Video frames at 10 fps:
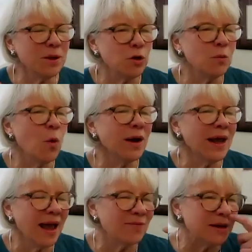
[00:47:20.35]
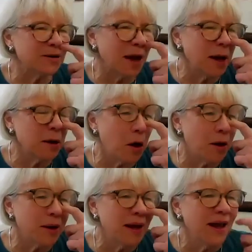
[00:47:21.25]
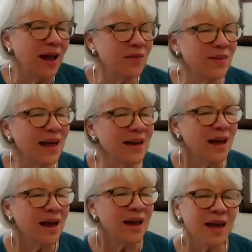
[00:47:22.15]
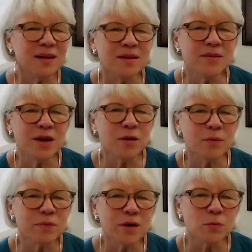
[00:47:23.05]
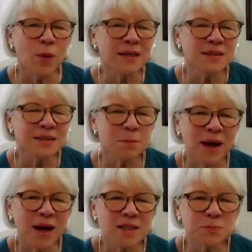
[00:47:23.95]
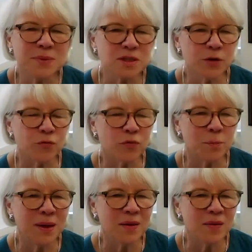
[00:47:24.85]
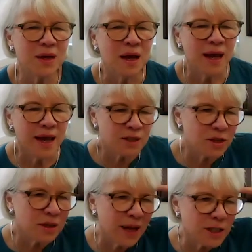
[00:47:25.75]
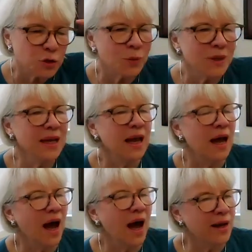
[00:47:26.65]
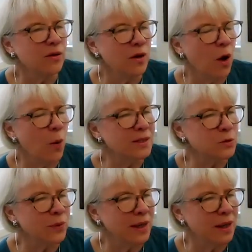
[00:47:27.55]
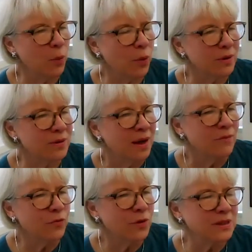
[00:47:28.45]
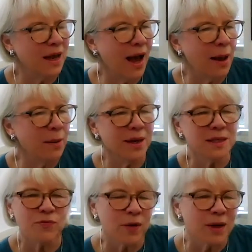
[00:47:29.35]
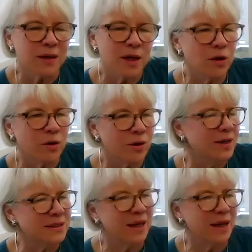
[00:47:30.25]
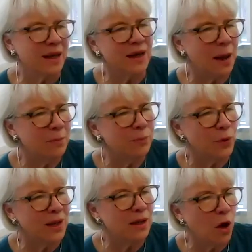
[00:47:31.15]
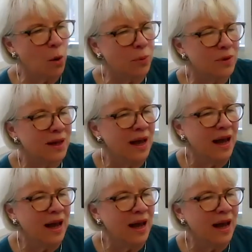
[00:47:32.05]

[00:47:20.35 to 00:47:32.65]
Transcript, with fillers: But you want to have that dialogue, and that again, there, there are ways that my husband's different from me that intellectually, I know it's really important. For I, he's very linear in his thinking, and I'm pretty global.